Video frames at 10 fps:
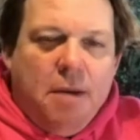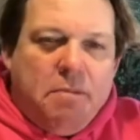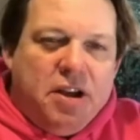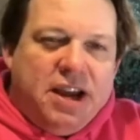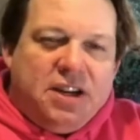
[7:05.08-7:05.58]

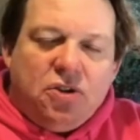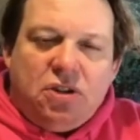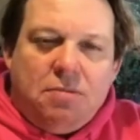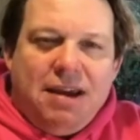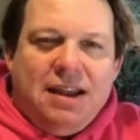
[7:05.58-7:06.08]
But it
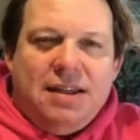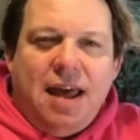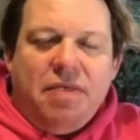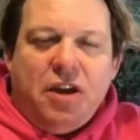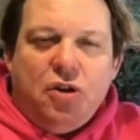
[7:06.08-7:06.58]
doesn't mean
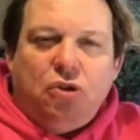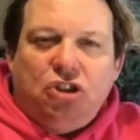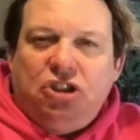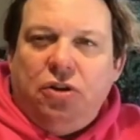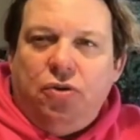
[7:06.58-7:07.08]
then that you're
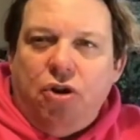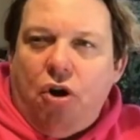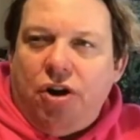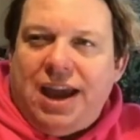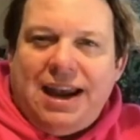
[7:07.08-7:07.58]
still
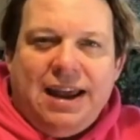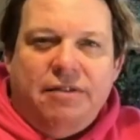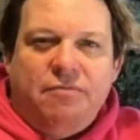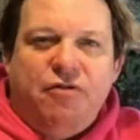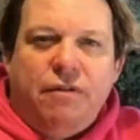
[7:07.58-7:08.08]
not
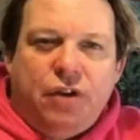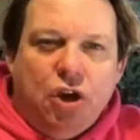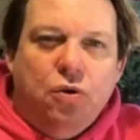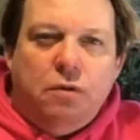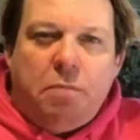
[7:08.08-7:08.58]
getting
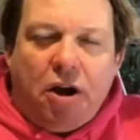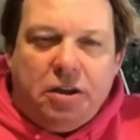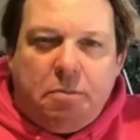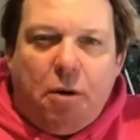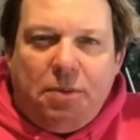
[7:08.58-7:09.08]
reviewed by the
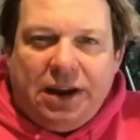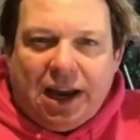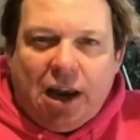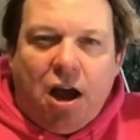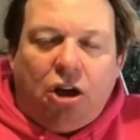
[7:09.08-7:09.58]
public at
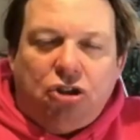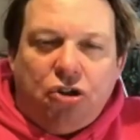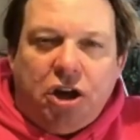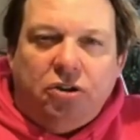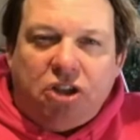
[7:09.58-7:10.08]
large on
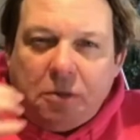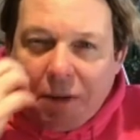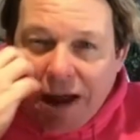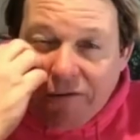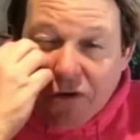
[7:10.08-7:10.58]
those other
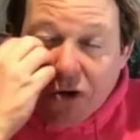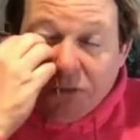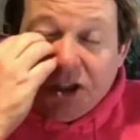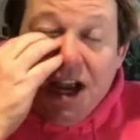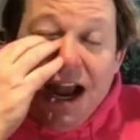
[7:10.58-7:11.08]

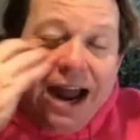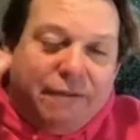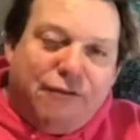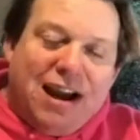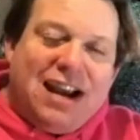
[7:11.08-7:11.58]
platforms. And
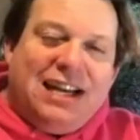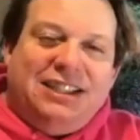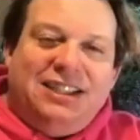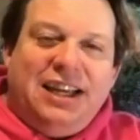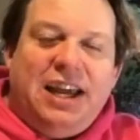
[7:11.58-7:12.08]
frankly,
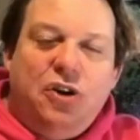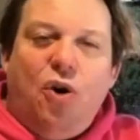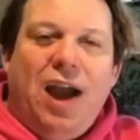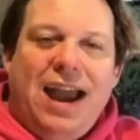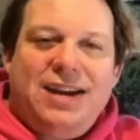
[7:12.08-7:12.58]
sticking your
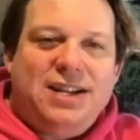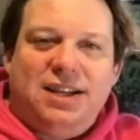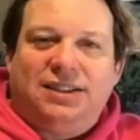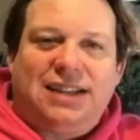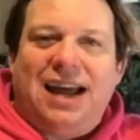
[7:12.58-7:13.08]
head in the
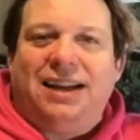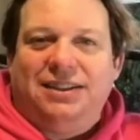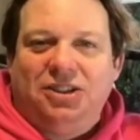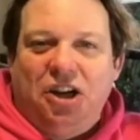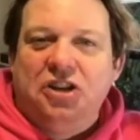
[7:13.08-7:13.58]

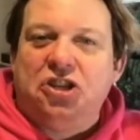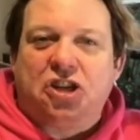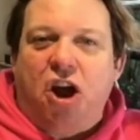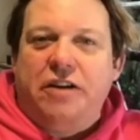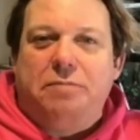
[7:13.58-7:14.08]
sand and just
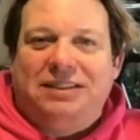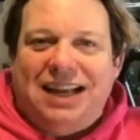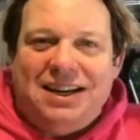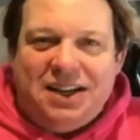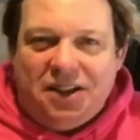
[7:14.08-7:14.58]
kind of
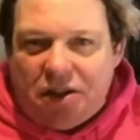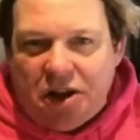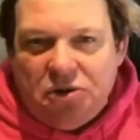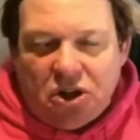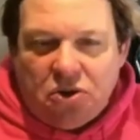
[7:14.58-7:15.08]
pretending that
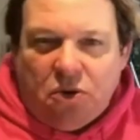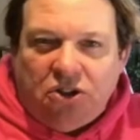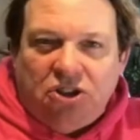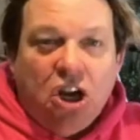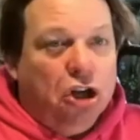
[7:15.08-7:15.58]
those other
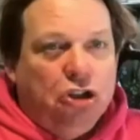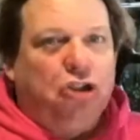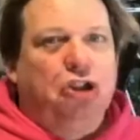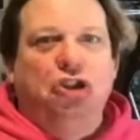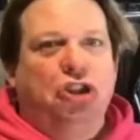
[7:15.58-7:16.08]
ones,
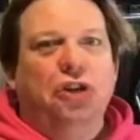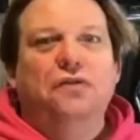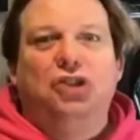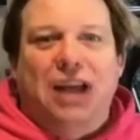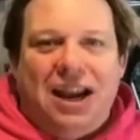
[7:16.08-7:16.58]
just because you've
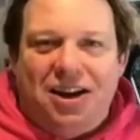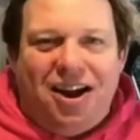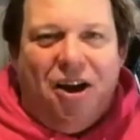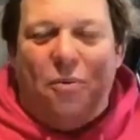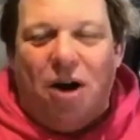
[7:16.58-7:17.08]
said,
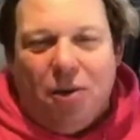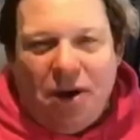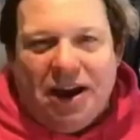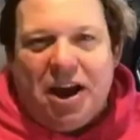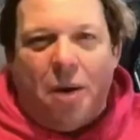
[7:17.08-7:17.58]
oh, well,
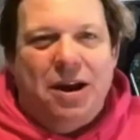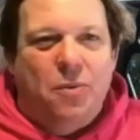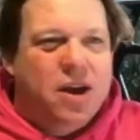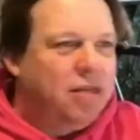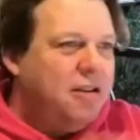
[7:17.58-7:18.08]
we're going
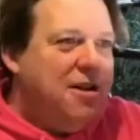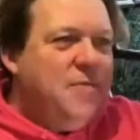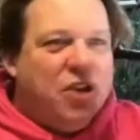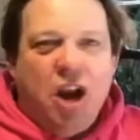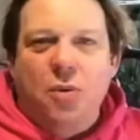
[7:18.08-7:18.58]
with,
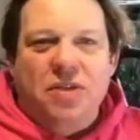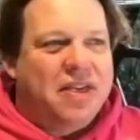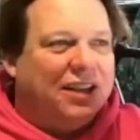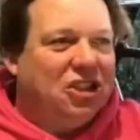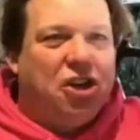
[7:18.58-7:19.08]
you know, whether
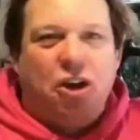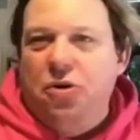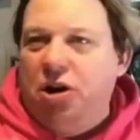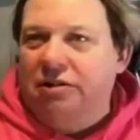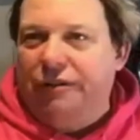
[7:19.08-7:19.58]
that's a
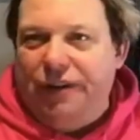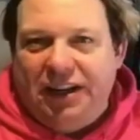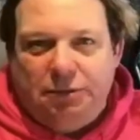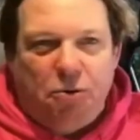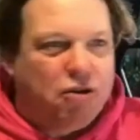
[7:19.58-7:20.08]
Google or a
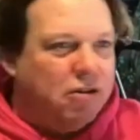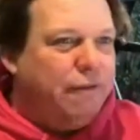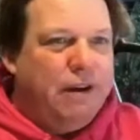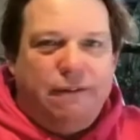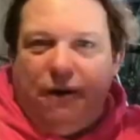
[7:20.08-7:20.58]
Facebook or a
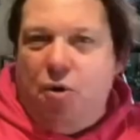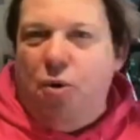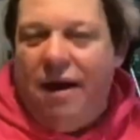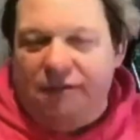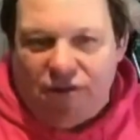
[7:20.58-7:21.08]
FIFA or
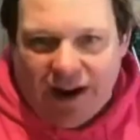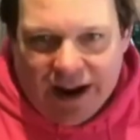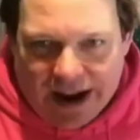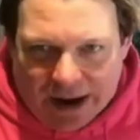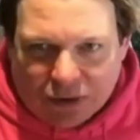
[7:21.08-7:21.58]
whoever
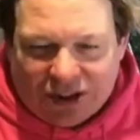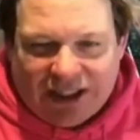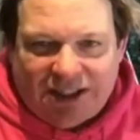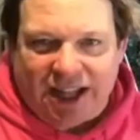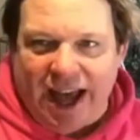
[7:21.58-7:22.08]
else it
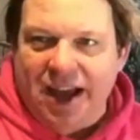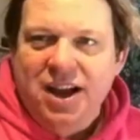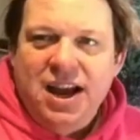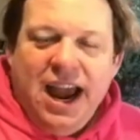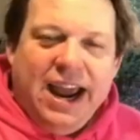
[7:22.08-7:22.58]
is there,
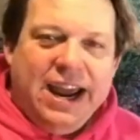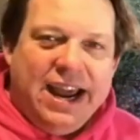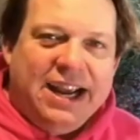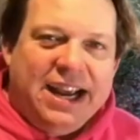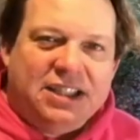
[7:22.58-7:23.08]

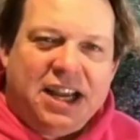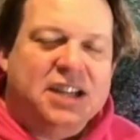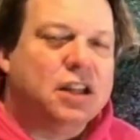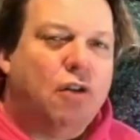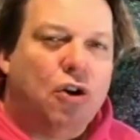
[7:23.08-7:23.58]
is
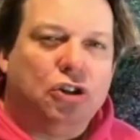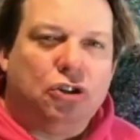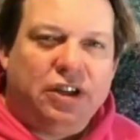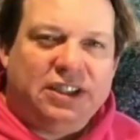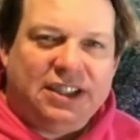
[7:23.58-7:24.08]
the wrong
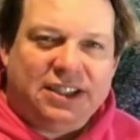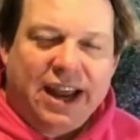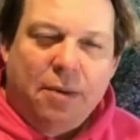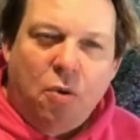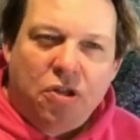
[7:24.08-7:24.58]
choice, isn't it?
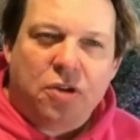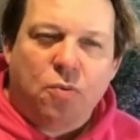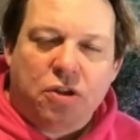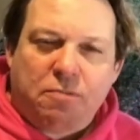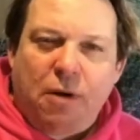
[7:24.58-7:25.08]
And what
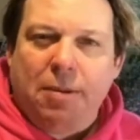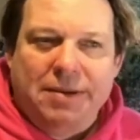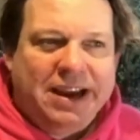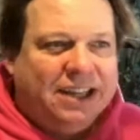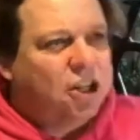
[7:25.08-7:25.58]
the problem
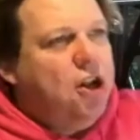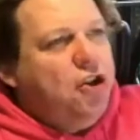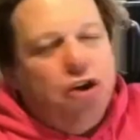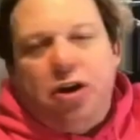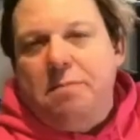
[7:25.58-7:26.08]
is,
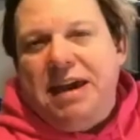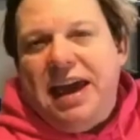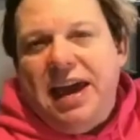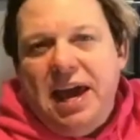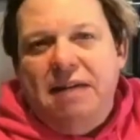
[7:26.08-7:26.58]
you can be a
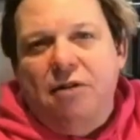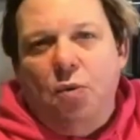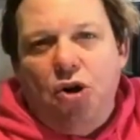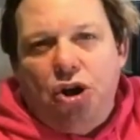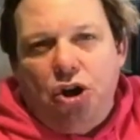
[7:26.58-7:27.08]
hero
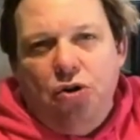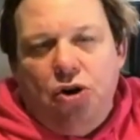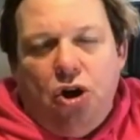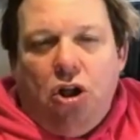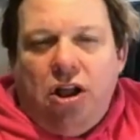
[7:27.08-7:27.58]
on
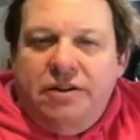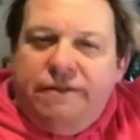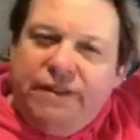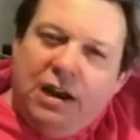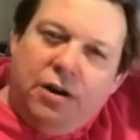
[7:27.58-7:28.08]
Google and a
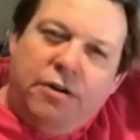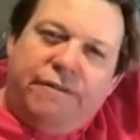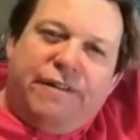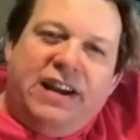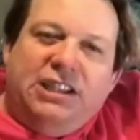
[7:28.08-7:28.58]
villain on
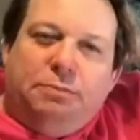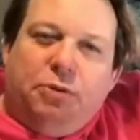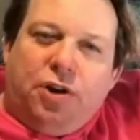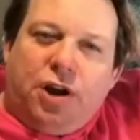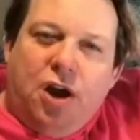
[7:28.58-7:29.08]

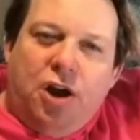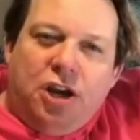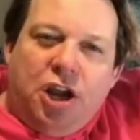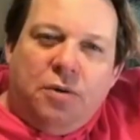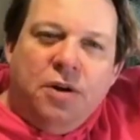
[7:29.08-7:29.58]
Facebook, can't
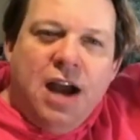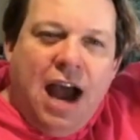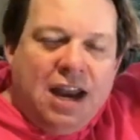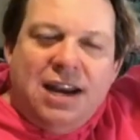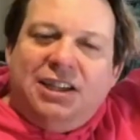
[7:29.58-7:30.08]
you?
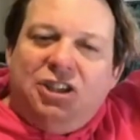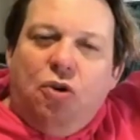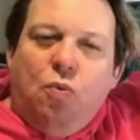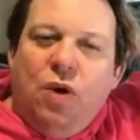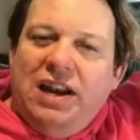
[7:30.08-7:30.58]
And unless you're
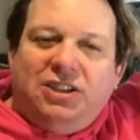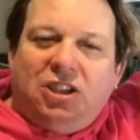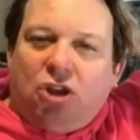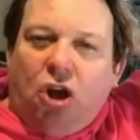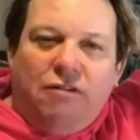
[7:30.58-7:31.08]
willing to
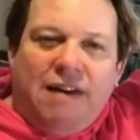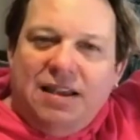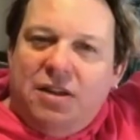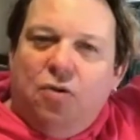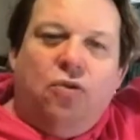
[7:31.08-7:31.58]
tolerate
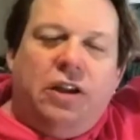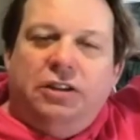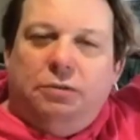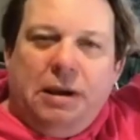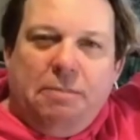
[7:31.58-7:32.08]
that all those
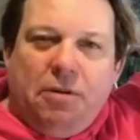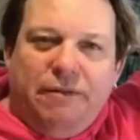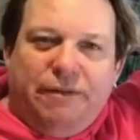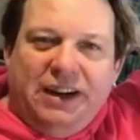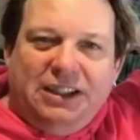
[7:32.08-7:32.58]
people
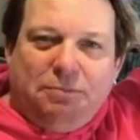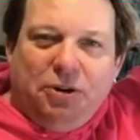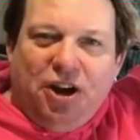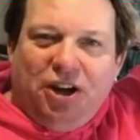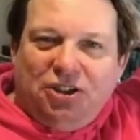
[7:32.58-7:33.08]
on
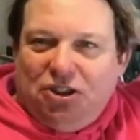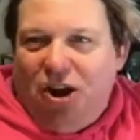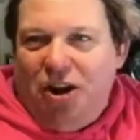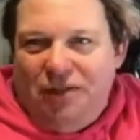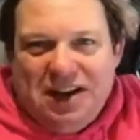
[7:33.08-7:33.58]
Facebook are just
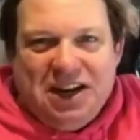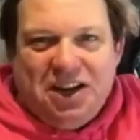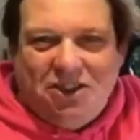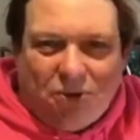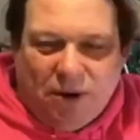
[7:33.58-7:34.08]
kind of
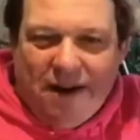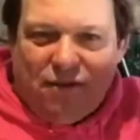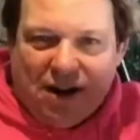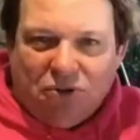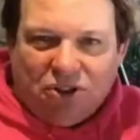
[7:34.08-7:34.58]
idiots or whatever
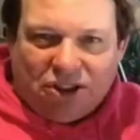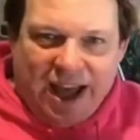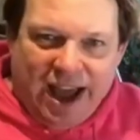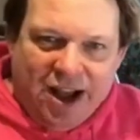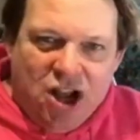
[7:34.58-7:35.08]
else
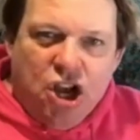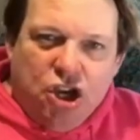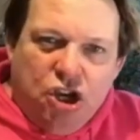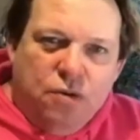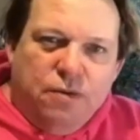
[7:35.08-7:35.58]
there,
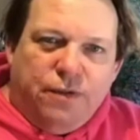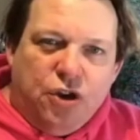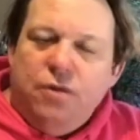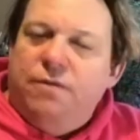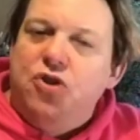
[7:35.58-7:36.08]

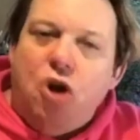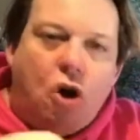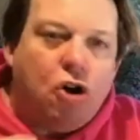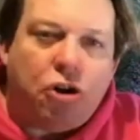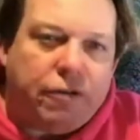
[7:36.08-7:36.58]
you've not
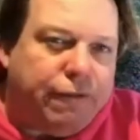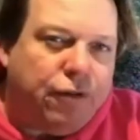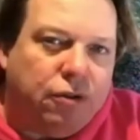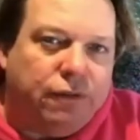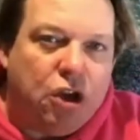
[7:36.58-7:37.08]
got a
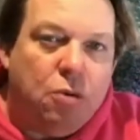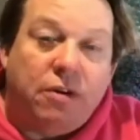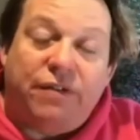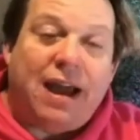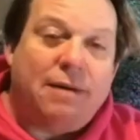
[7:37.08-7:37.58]
full view
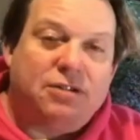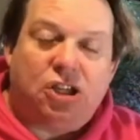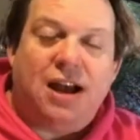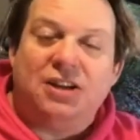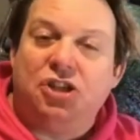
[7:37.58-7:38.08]
of that,
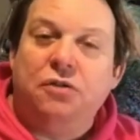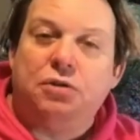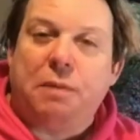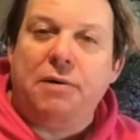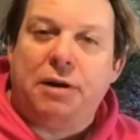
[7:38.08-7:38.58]
as you
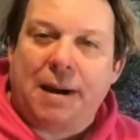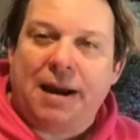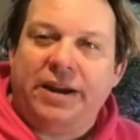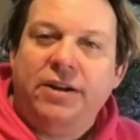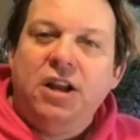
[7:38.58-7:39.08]
spoke about
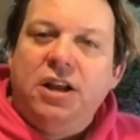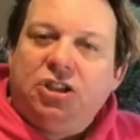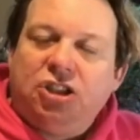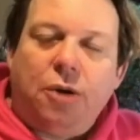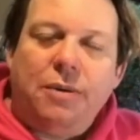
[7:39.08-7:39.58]
it,
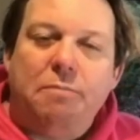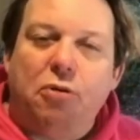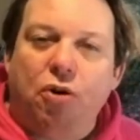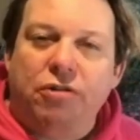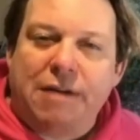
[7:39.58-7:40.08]
so
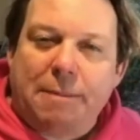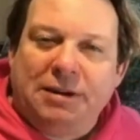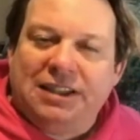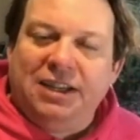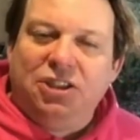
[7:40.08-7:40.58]
important
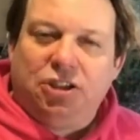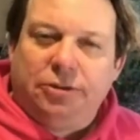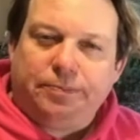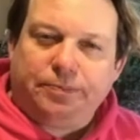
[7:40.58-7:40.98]
reputation.